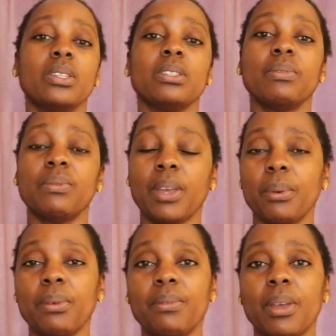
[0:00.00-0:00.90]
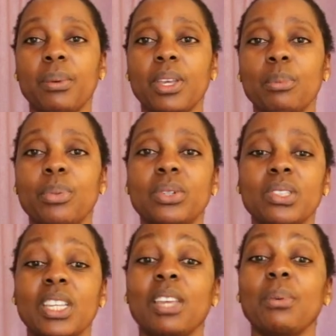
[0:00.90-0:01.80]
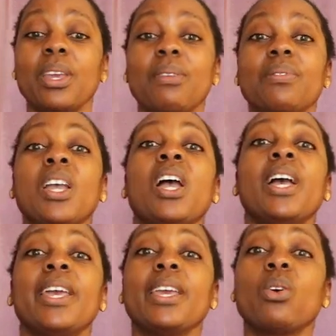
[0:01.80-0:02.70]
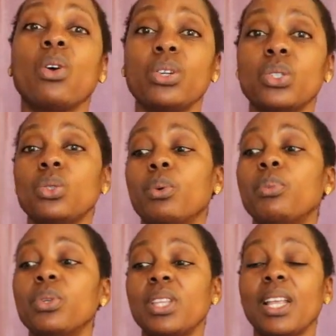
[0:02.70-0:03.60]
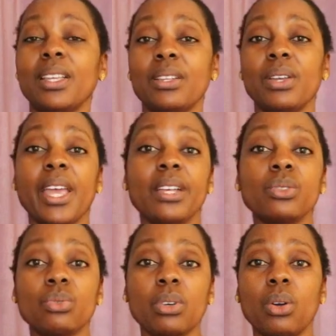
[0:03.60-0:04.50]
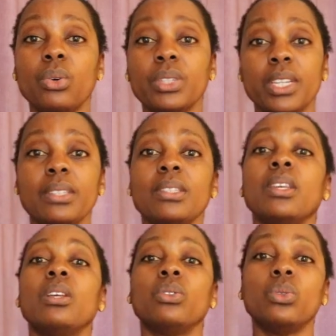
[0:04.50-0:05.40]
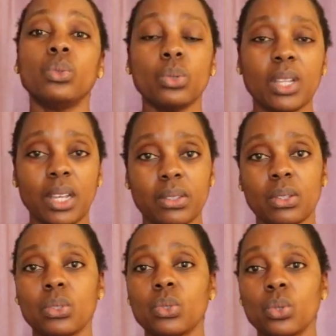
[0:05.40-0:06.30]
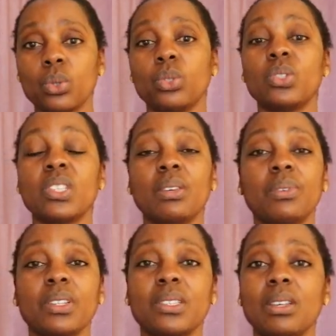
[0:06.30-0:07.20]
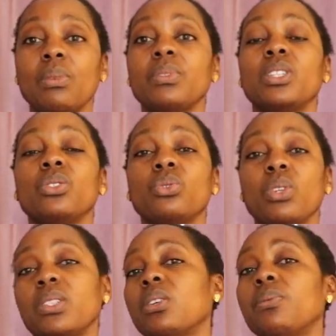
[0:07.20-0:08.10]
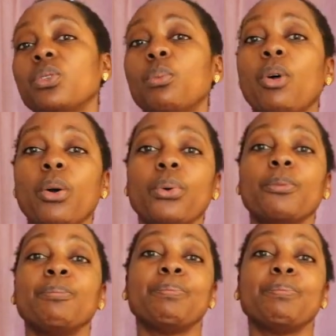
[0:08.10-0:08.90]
It's very, very important. Even if it costs you to put that little extra on it, do that so you save yourself the stress of tomorrow.